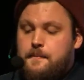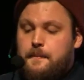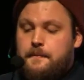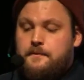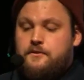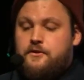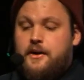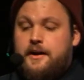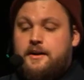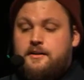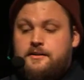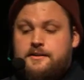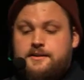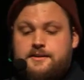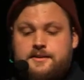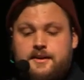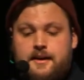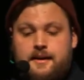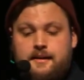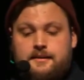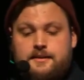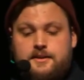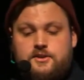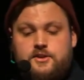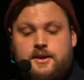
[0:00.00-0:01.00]

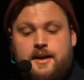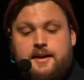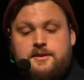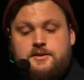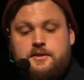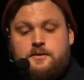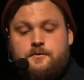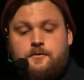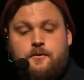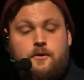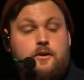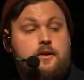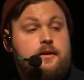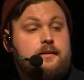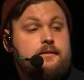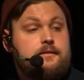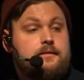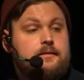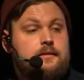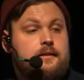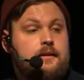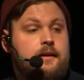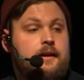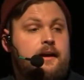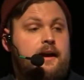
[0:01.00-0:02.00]
reconcile the changes for
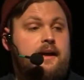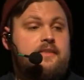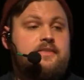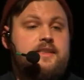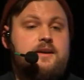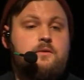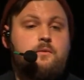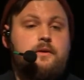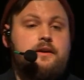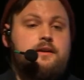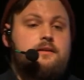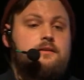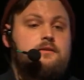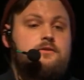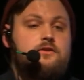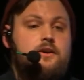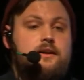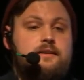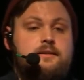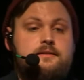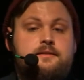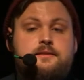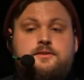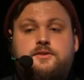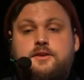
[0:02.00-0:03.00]
us? And then we could write
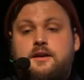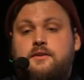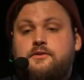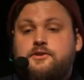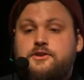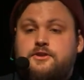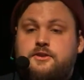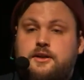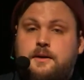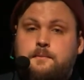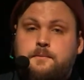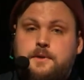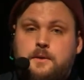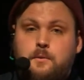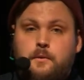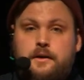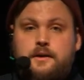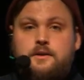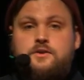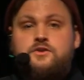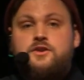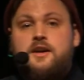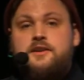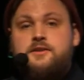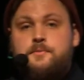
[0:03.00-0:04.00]
this in JavaScript, and we
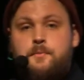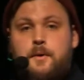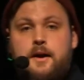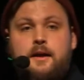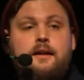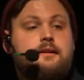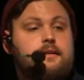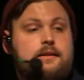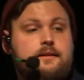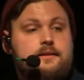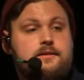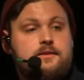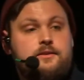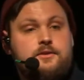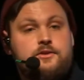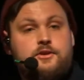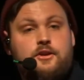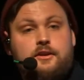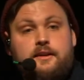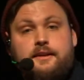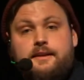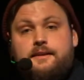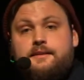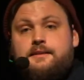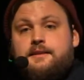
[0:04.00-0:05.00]
could transpile this to
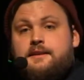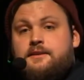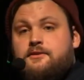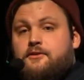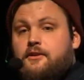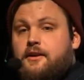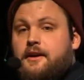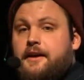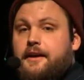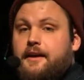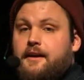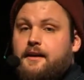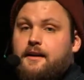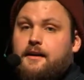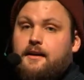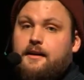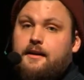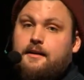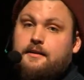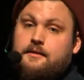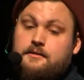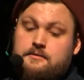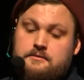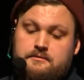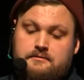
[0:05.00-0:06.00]
Solidity
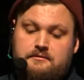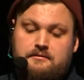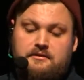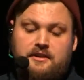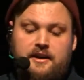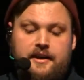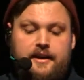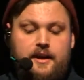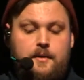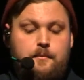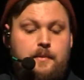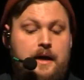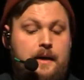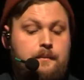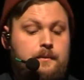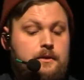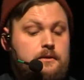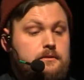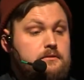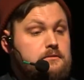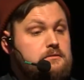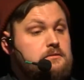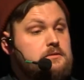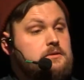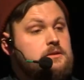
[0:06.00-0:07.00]
via
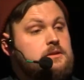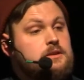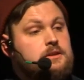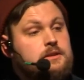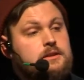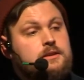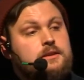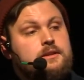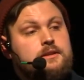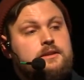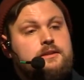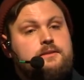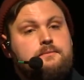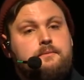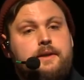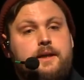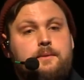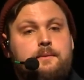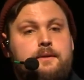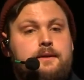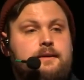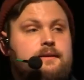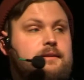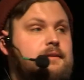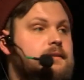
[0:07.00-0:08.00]
Babel,
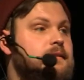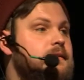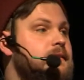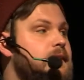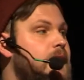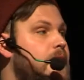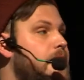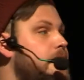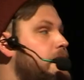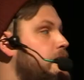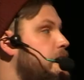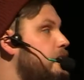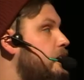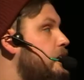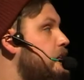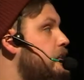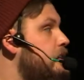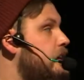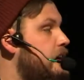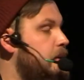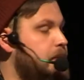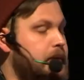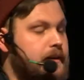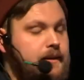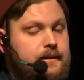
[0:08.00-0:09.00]
maybe? I don't know.
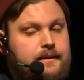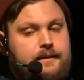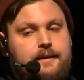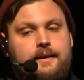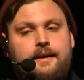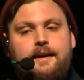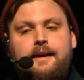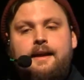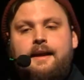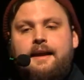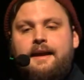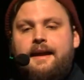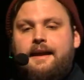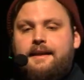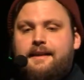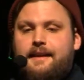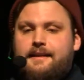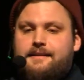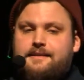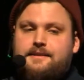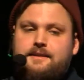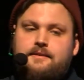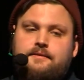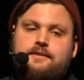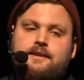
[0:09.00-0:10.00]
I mean,
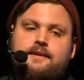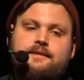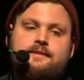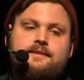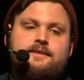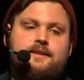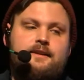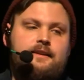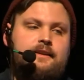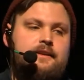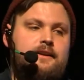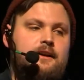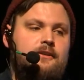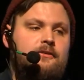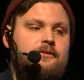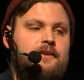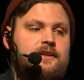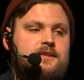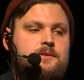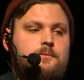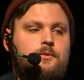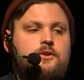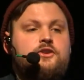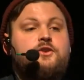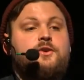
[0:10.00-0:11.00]
it's necessarily not
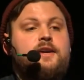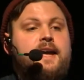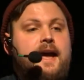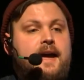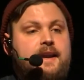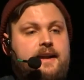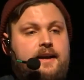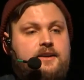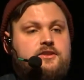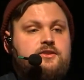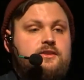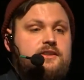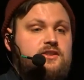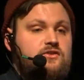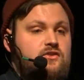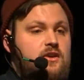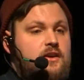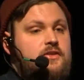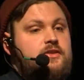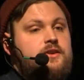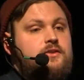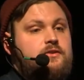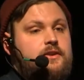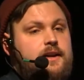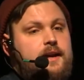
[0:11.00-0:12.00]
feasible. You can't actually
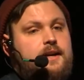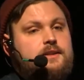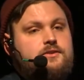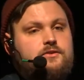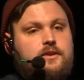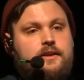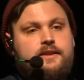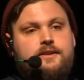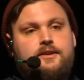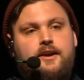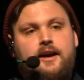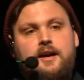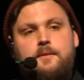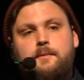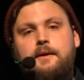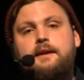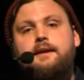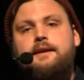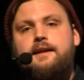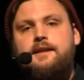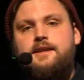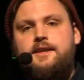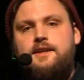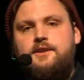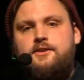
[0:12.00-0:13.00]
run the React runtime in
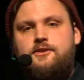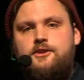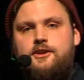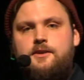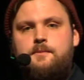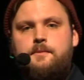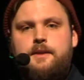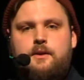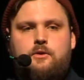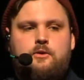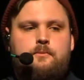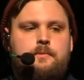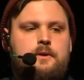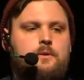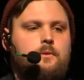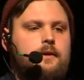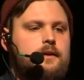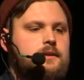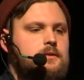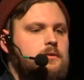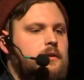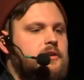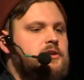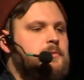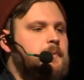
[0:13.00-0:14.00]
Ethereum. That would be way
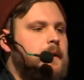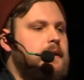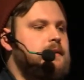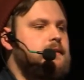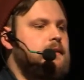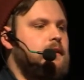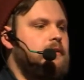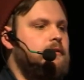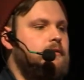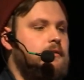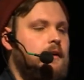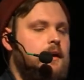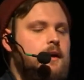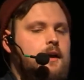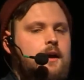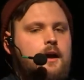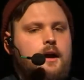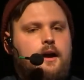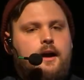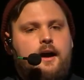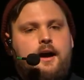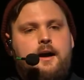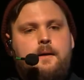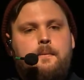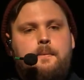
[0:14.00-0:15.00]
too expensive.
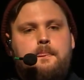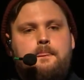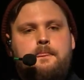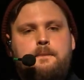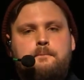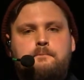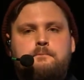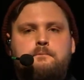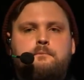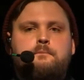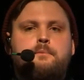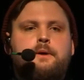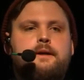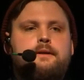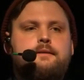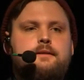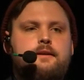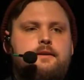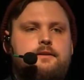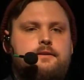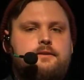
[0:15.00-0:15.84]
But,